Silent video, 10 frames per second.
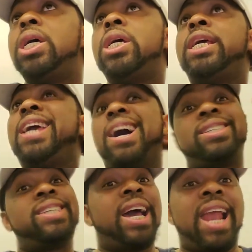he got
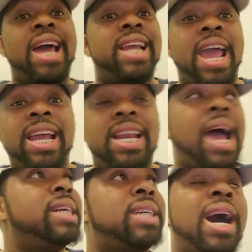sacked like eight,
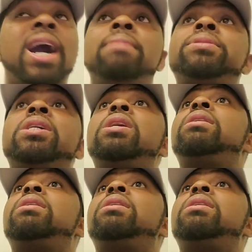nine times.